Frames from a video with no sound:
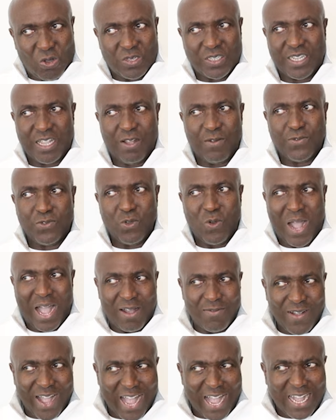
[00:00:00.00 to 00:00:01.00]
yourself to
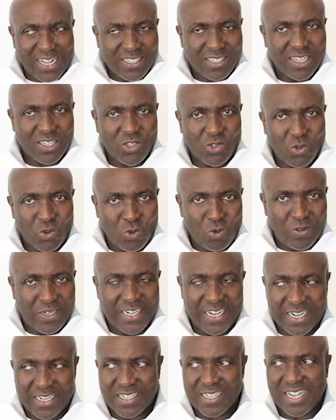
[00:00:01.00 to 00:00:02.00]
have access to good
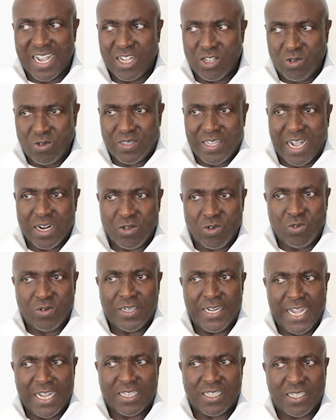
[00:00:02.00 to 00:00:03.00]
debt and use that
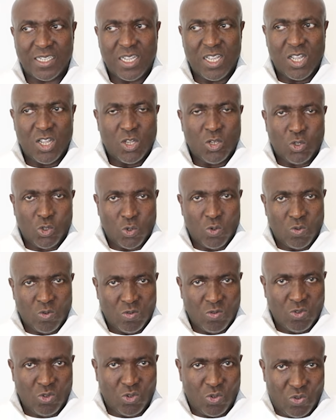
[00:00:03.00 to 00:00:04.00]
good debt to
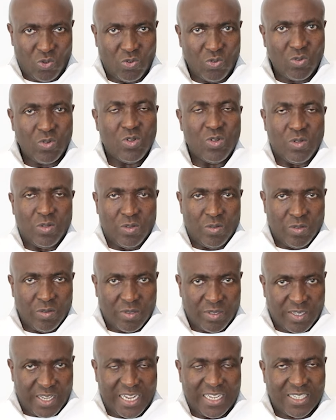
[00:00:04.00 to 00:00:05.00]
do
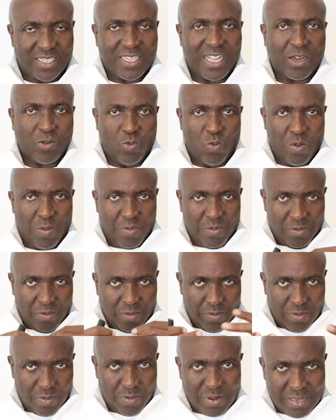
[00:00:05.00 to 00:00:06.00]
things that will
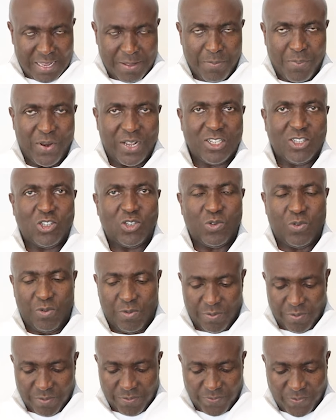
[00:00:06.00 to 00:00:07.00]
liberate you
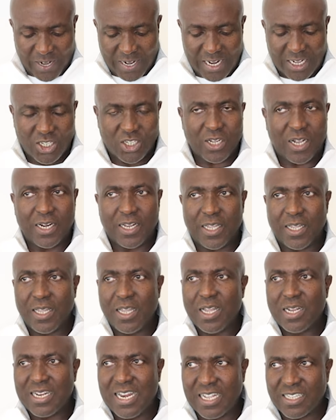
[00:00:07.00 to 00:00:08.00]
financially.
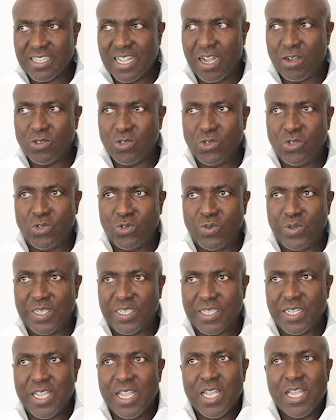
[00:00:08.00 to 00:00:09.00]
That's how to do
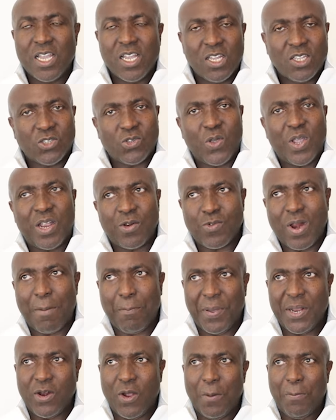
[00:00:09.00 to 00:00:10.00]
it. So, in
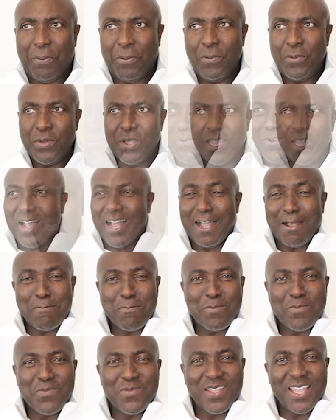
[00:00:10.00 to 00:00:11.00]
wrapping up,
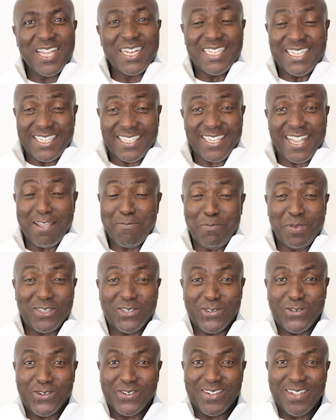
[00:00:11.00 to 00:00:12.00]
um, in this
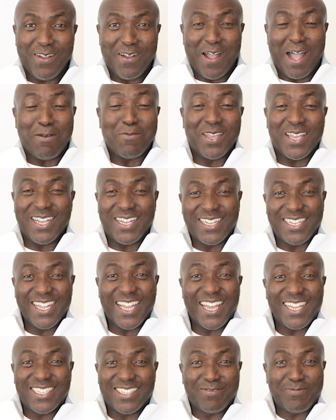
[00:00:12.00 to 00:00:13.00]
episode, I mean,
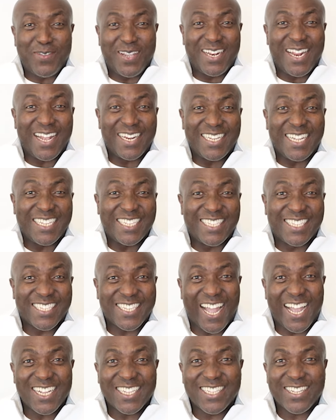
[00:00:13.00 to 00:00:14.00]
it's been an
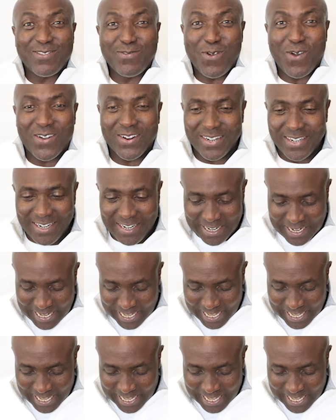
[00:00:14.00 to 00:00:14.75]
exciting one.